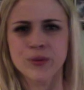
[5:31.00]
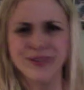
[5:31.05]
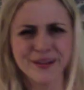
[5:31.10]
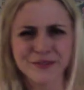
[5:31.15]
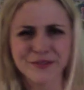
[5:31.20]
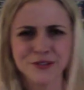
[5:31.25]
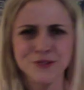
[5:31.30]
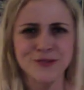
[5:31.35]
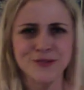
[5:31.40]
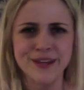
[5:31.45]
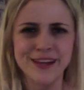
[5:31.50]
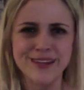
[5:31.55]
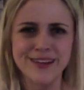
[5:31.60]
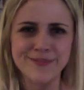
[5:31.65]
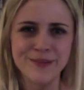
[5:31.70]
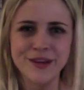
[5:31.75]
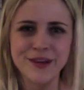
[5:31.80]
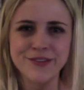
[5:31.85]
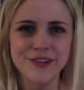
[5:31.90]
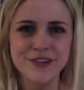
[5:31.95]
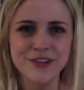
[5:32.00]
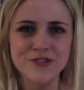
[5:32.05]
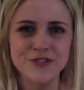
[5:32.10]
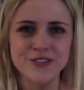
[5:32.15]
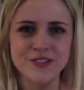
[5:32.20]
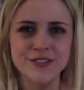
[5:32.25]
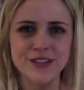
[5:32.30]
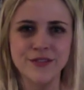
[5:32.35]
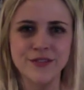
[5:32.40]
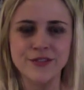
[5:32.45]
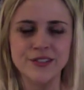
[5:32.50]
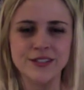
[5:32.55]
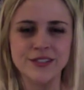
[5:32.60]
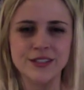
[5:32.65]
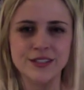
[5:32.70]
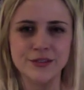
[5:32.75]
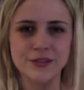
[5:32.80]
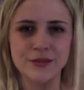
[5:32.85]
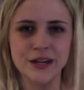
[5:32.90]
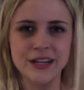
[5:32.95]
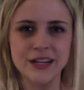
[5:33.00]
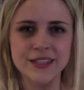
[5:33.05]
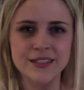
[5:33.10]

I would never do that. Moderation is everything, you